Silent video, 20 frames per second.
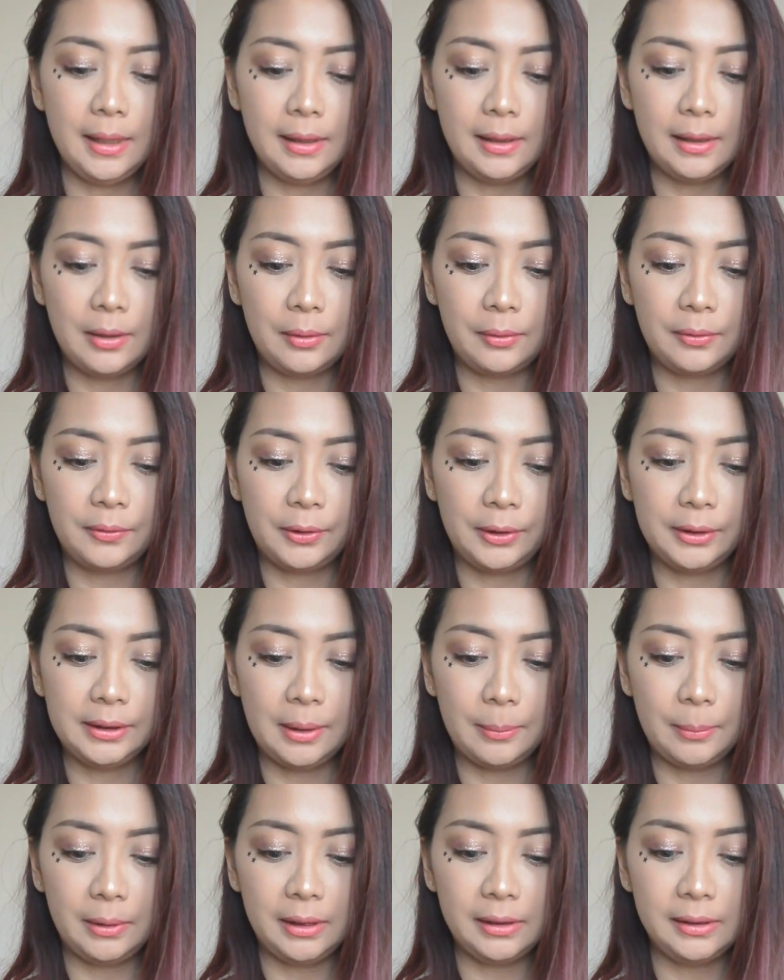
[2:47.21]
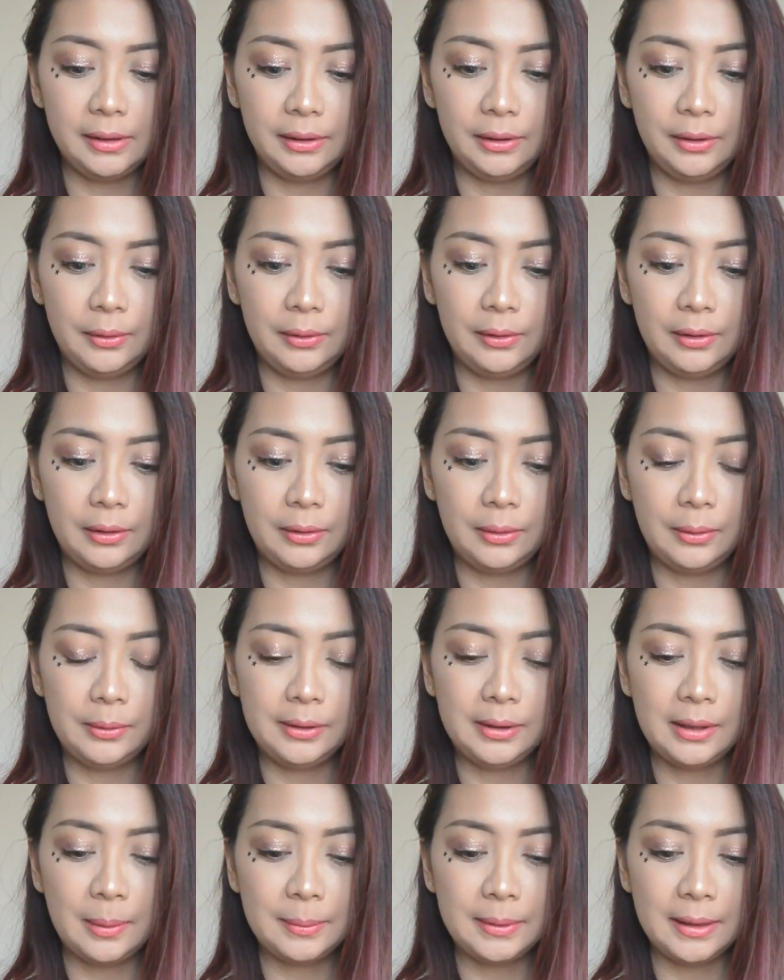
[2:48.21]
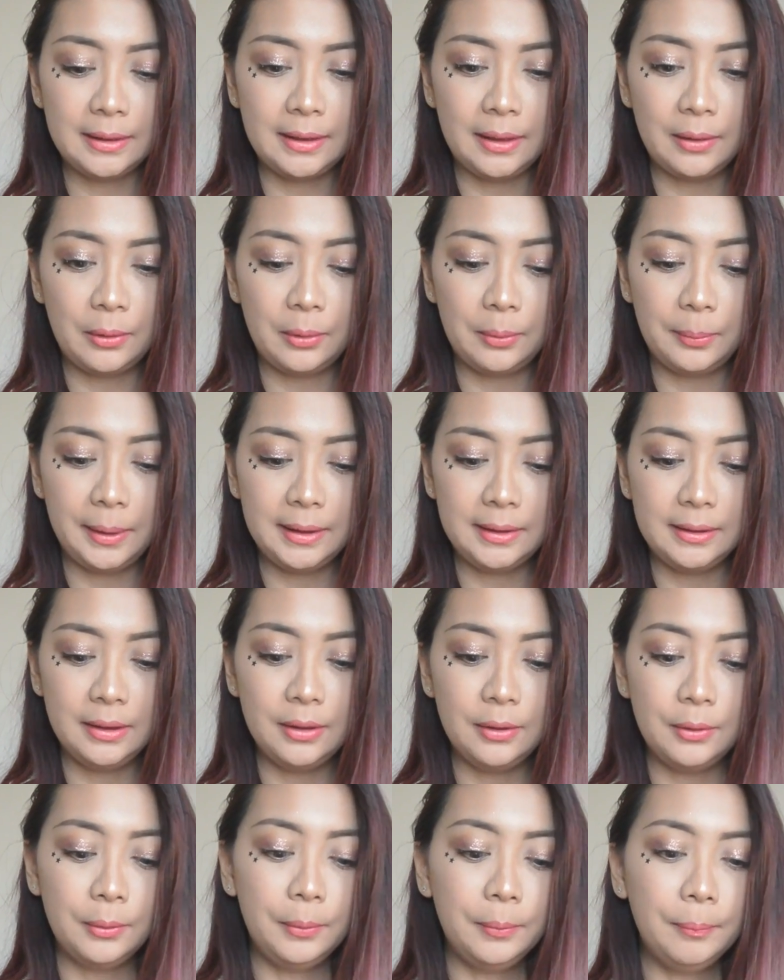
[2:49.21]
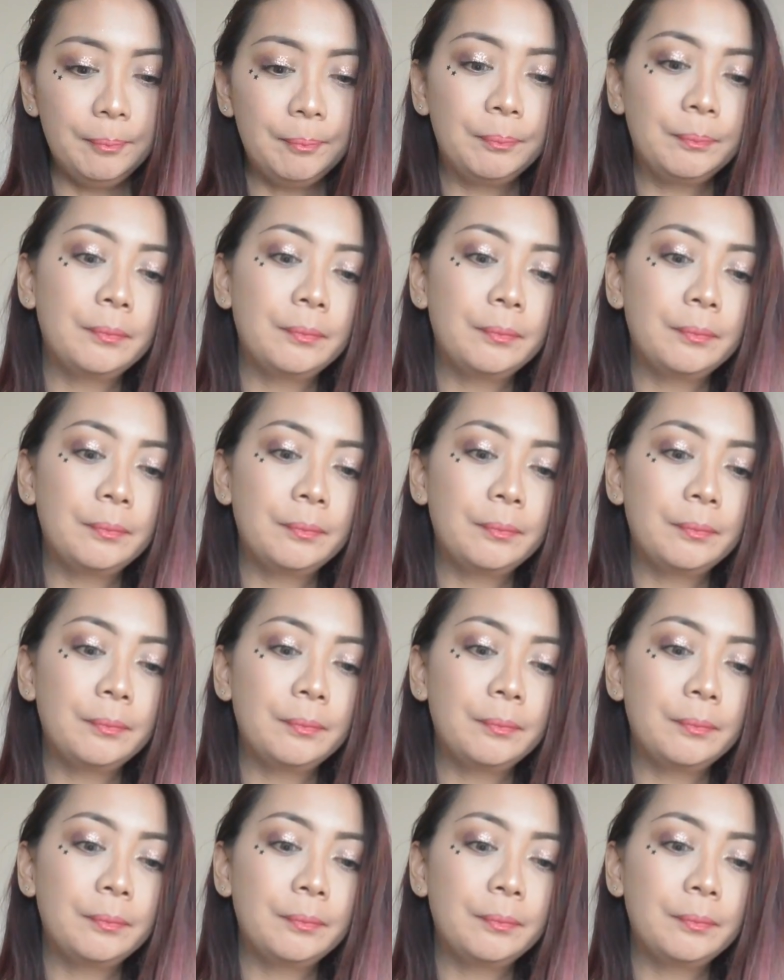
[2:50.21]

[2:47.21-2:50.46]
And then, of course, I'm going to tell you on the close-ups as I always do.